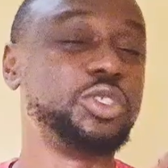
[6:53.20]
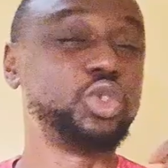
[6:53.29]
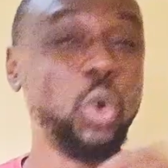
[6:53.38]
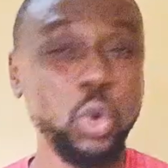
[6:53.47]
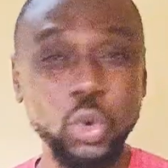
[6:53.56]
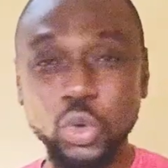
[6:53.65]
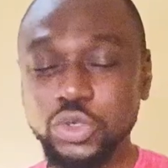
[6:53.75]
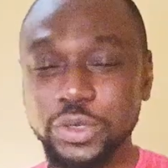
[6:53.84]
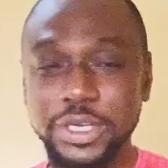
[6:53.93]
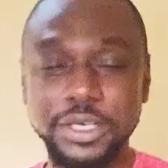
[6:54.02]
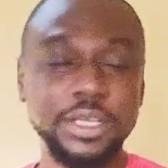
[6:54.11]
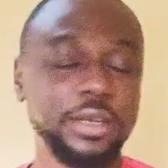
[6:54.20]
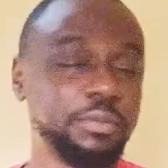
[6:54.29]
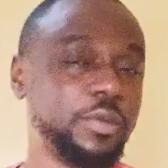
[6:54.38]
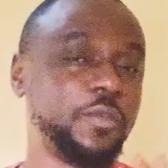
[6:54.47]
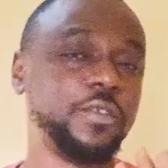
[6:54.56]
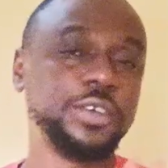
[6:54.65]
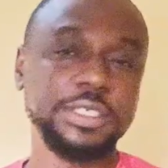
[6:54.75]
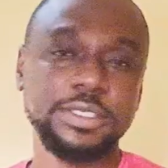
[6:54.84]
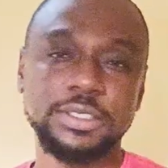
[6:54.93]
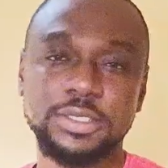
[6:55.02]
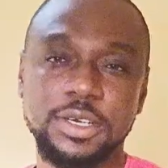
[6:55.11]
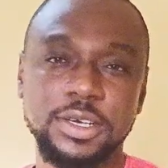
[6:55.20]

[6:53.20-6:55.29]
tone, you can. But for this